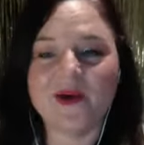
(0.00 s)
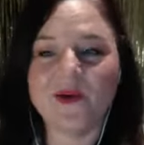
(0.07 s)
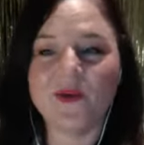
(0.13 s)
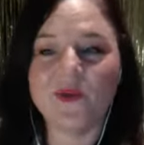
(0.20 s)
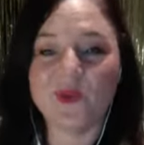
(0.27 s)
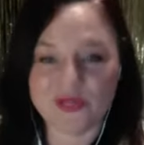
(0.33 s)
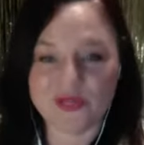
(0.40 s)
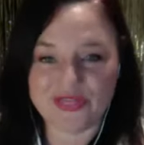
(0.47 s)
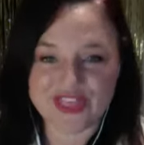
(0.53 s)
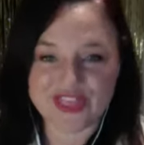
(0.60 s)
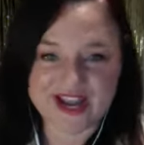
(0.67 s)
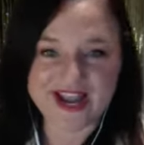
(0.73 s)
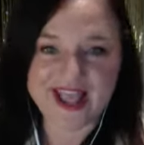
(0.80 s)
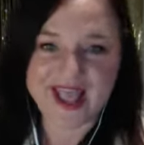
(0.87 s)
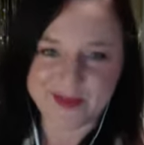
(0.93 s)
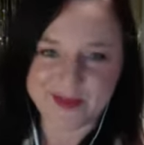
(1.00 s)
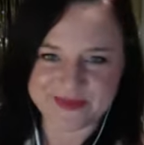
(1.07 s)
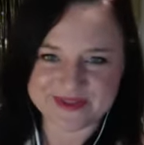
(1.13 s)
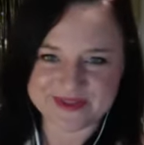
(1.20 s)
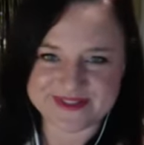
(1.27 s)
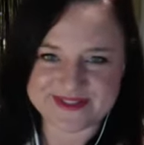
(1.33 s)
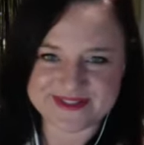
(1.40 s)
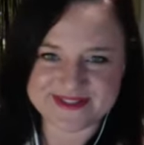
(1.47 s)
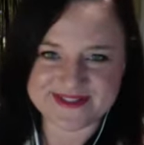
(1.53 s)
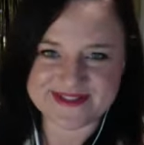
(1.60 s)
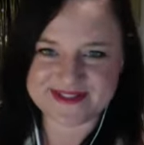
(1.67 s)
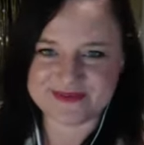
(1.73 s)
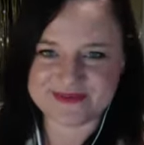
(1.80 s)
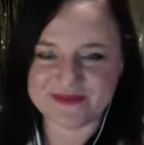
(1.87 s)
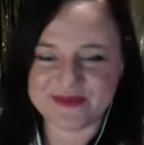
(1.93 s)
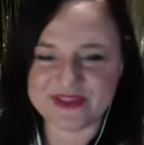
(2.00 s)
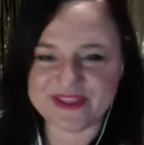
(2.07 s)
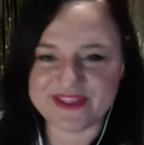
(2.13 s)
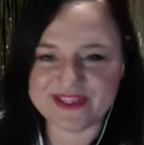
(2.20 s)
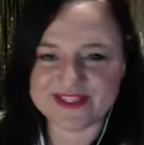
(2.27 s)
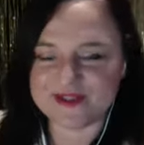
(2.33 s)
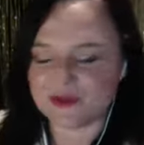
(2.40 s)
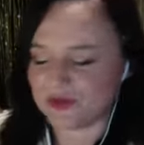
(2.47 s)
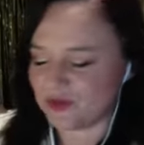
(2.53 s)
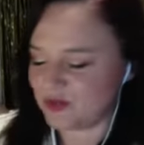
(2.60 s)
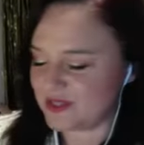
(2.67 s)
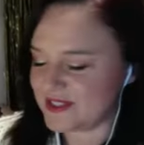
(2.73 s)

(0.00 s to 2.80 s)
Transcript: what then happens with this thought.